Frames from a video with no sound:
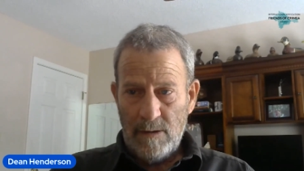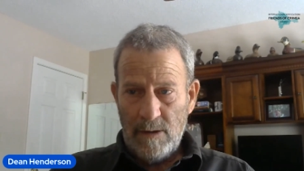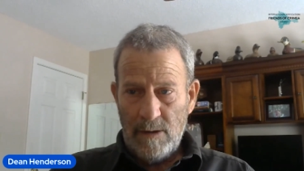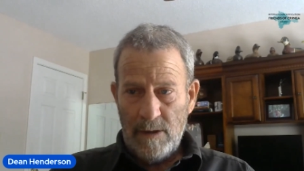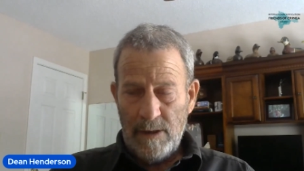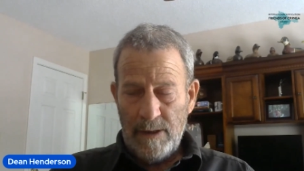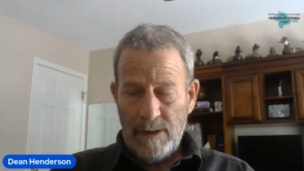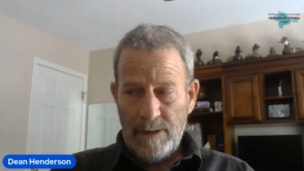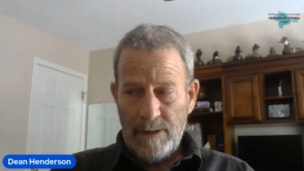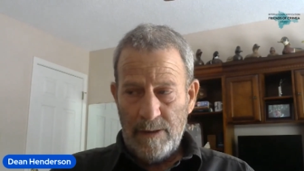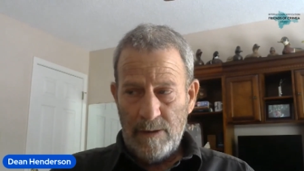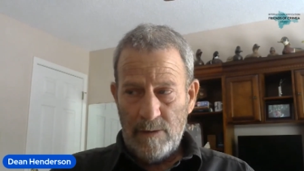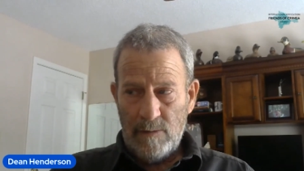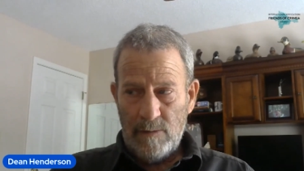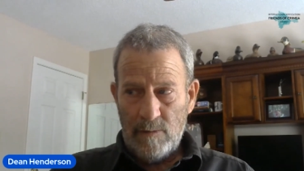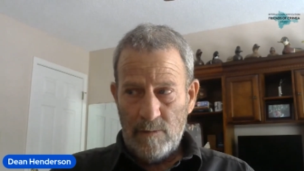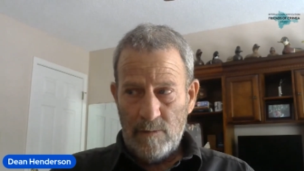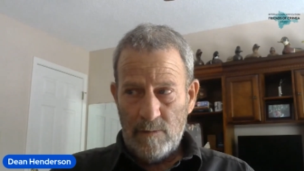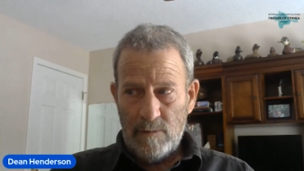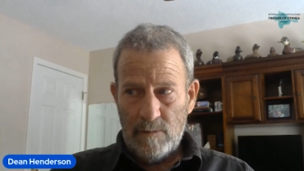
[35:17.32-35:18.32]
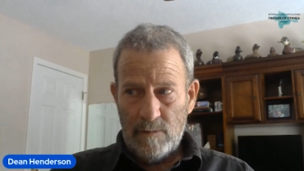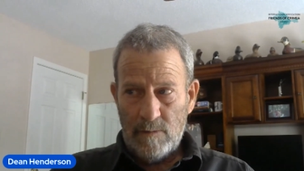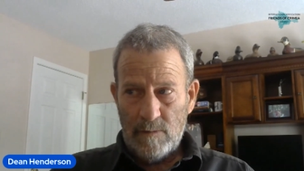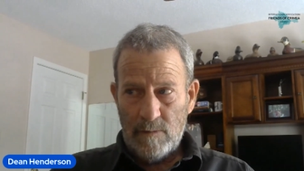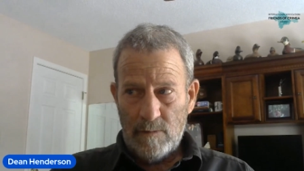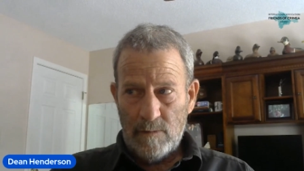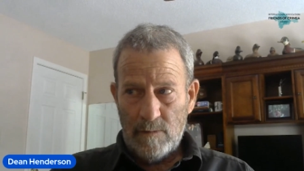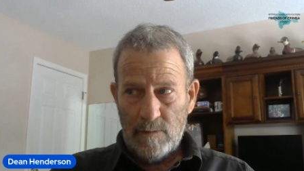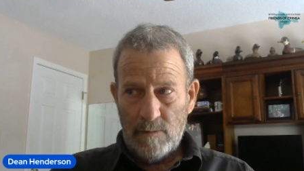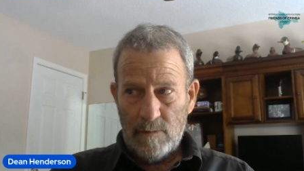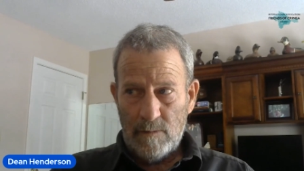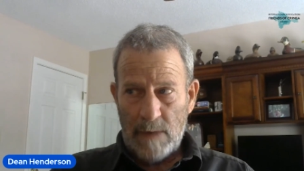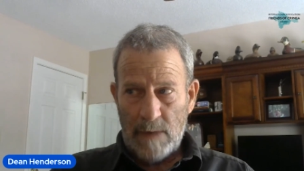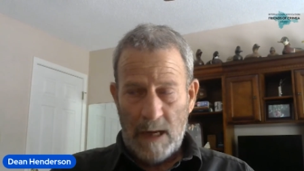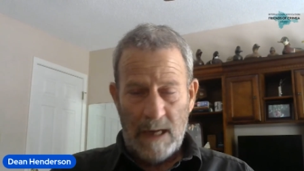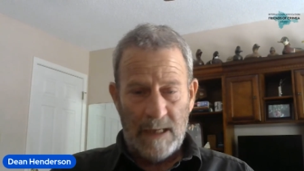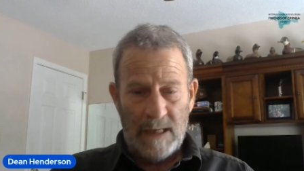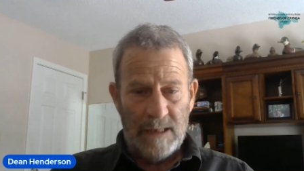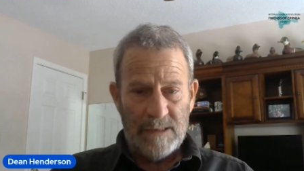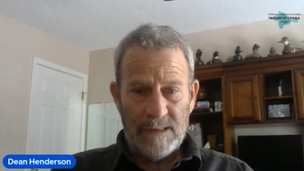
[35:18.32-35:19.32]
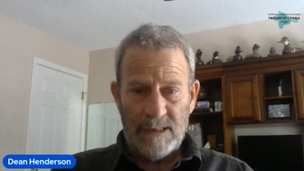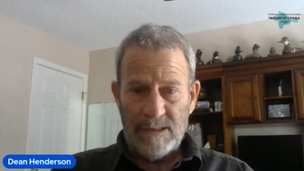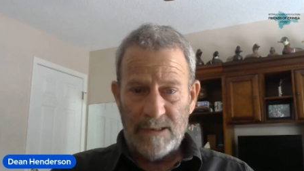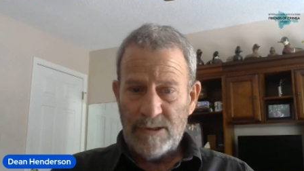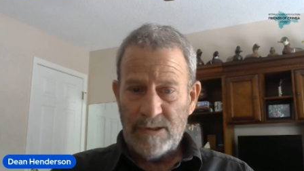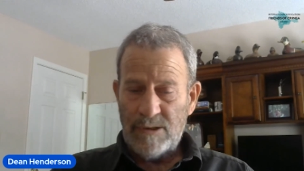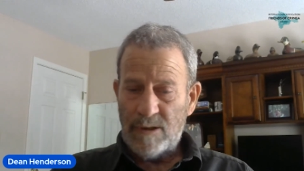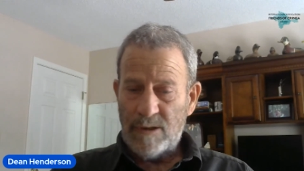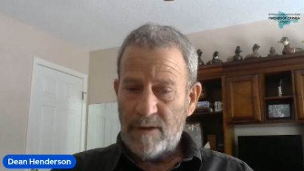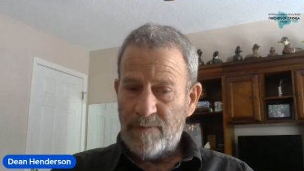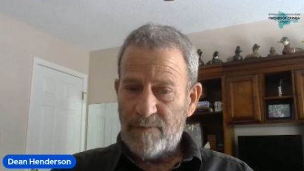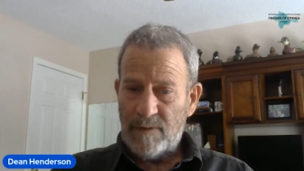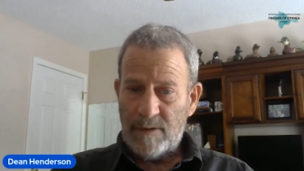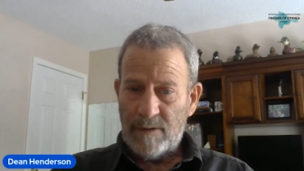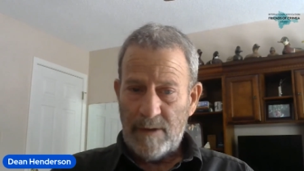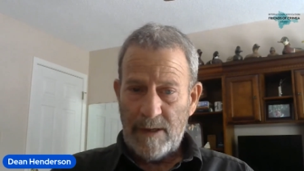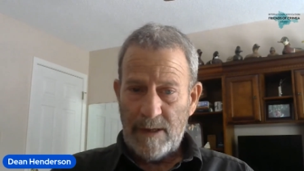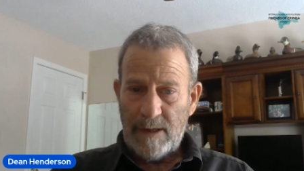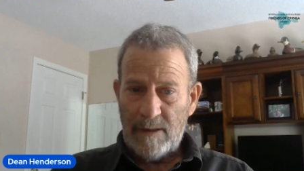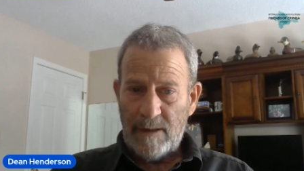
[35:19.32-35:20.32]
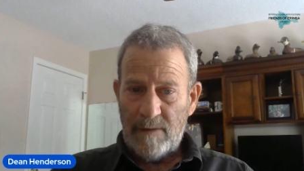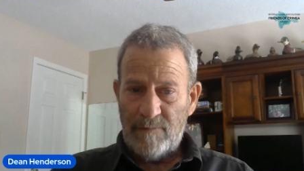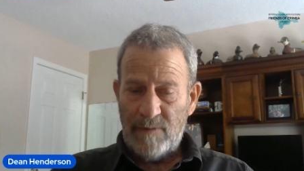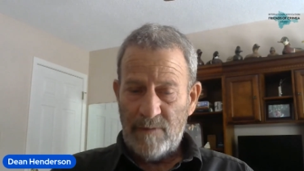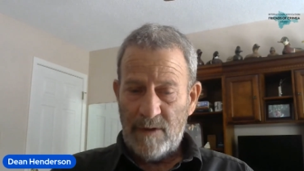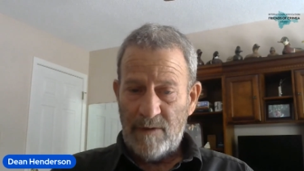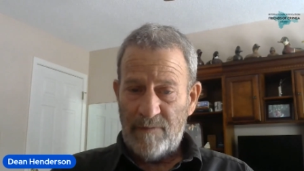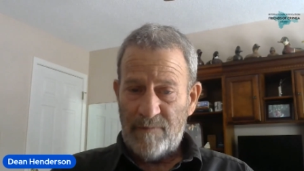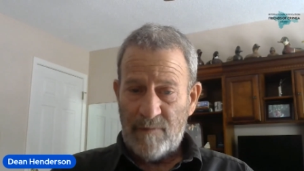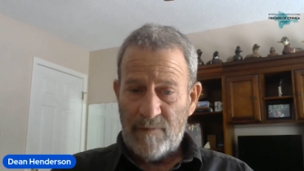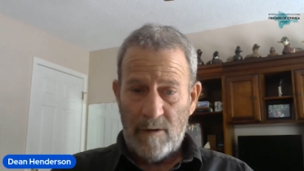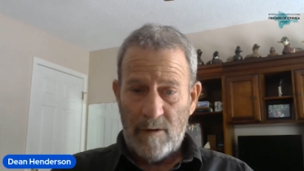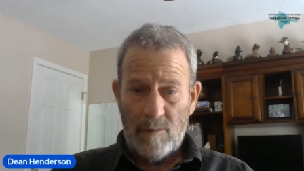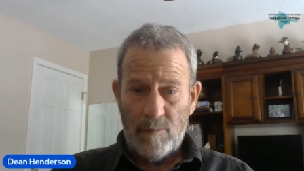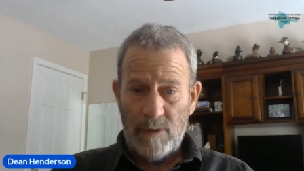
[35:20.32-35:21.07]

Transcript: and I guess I just took it for granted. I lived on a farm.